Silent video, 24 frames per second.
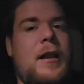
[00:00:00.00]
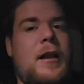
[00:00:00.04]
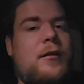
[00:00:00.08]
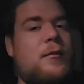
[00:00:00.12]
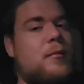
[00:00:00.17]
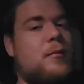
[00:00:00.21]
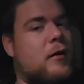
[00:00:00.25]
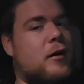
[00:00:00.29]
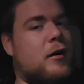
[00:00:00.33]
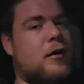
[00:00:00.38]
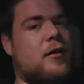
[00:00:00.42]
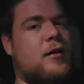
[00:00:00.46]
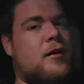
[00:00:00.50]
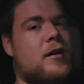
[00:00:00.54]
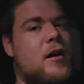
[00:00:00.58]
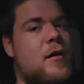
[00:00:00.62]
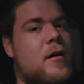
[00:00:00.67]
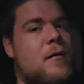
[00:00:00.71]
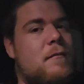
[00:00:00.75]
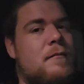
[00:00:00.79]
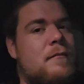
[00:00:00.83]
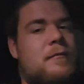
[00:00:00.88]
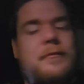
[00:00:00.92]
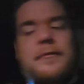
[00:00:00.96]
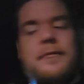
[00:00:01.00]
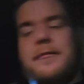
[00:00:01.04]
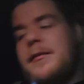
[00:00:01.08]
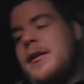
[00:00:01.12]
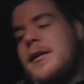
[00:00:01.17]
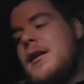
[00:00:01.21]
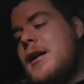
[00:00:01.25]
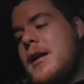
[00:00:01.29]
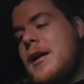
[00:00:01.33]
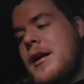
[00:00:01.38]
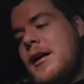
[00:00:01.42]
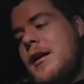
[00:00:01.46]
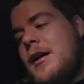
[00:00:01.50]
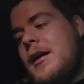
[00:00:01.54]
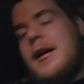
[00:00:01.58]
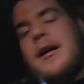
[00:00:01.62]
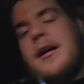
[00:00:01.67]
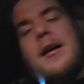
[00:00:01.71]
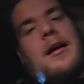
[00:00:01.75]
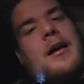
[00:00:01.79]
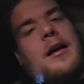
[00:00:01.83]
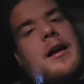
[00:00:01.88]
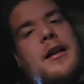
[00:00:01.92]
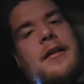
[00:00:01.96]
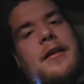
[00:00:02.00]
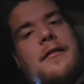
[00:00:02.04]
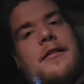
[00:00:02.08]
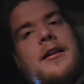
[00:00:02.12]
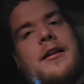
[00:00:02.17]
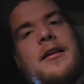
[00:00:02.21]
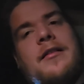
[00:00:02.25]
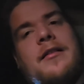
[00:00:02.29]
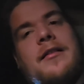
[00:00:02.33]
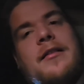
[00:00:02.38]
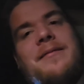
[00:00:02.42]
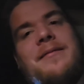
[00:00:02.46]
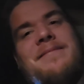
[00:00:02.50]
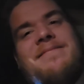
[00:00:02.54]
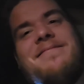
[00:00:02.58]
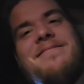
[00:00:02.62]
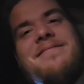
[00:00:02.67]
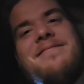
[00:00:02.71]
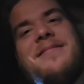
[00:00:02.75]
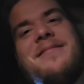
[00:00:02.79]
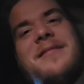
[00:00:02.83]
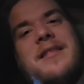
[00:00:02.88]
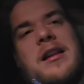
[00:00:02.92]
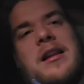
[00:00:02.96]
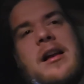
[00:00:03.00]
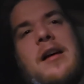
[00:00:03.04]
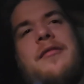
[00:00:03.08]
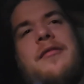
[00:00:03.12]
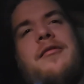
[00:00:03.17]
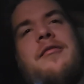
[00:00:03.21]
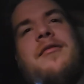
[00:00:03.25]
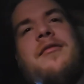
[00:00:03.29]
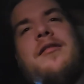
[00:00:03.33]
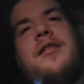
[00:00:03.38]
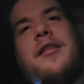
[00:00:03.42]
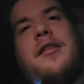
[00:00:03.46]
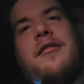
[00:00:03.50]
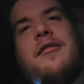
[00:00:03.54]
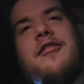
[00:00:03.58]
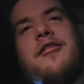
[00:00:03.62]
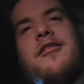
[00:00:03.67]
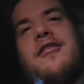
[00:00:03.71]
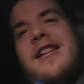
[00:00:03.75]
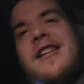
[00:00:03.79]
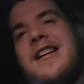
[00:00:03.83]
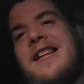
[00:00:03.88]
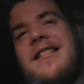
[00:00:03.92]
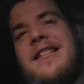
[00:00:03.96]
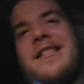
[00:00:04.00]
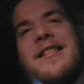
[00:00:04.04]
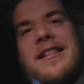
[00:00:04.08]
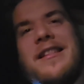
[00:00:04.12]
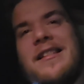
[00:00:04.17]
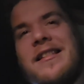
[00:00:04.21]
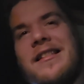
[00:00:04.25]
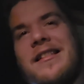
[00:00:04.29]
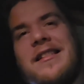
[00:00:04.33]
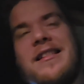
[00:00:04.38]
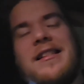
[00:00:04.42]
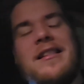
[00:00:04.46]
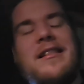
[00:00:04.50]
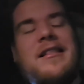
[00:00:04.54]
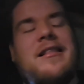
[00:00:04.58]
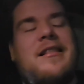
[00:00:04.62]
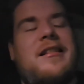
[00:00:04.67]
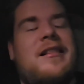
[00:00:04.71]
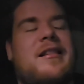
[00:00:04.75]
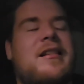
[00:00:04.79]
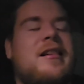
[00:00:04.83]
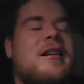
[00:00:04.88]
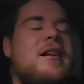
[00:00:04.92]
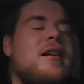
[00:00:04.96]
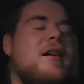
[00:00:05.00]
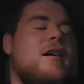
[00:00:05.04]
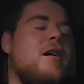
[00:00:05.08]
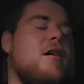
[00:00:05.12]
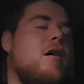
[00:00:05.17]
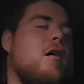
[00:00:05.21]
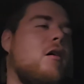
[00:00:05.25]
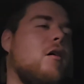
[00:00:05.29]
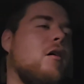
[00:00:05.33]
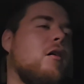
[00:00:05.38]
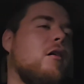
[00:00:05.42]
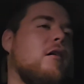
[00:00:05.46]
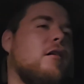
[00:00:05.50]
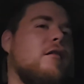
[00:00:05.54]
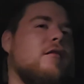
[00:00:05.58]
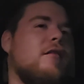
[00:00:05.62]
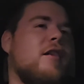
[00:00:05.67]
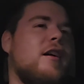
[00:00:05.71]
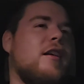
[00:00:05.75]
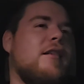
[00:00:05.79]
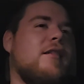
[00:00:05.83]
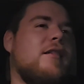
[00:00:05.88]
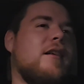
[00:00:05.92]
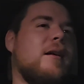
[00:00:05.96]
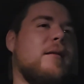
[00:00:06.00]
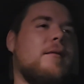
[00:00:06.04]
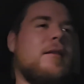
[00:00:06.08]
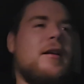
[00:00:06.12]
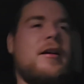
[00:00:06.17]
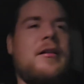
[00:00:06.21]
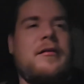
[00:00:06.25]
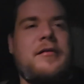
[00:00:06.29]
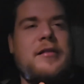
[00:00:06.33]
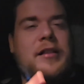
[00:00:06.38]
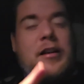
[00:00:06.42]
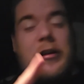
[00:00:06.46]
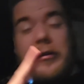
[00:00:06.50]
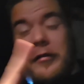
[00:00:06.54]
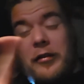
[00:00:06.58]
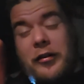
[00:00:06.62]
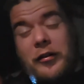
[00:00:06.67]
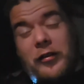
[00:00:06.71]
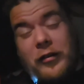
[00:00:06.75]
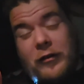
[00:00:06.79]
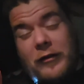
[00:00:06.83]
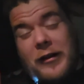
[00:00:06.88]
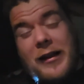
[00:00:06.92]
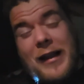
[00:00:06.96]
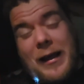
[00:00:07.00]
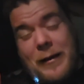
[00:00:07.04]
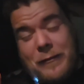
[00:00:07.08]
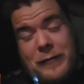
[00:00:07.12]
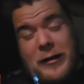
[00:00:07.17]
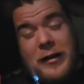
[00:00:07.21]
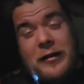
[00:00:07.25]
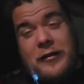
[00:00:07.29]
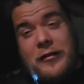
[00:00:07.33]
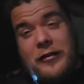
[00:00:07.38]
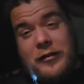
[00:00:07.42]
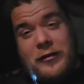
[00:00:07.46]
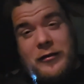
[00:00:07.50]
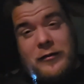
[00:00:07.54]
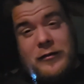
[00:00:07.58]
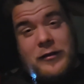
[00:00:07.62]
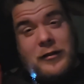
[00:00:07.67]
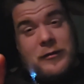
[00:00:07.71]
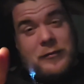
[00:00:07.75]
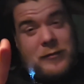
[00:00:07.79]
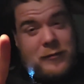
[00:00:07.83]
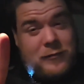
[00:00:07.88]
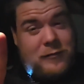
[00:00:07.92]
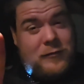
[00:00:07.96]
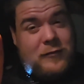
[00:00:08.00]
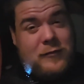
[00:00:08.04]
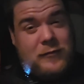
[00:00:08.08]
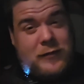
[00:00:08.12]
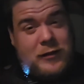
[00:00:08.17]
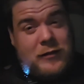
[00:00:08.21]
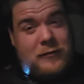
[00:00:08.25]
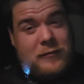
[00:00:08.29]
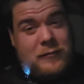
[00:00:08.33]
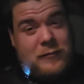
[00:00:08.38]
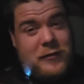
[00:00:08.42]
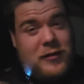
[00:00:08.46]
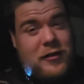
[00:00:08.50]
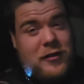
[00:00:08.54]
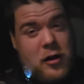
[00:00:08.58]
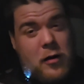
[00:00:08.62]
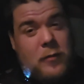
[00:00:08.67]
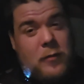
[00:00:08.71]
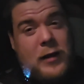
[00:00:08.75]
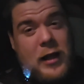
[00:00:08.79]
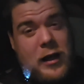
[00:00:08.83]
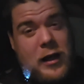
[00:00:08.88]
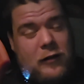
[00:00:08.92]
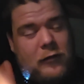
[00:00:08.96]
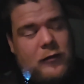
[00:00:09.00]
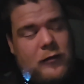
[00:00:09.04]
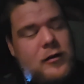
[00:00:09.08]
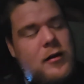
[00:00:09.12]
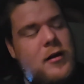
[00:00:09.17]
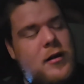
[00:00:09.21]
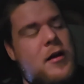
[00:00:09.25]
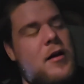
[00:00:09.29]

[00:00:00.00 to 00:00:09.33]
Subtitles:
It's a pretty good deal. Anyways, enough glazing. Harder than last time. They don't deserve that much. Calm down.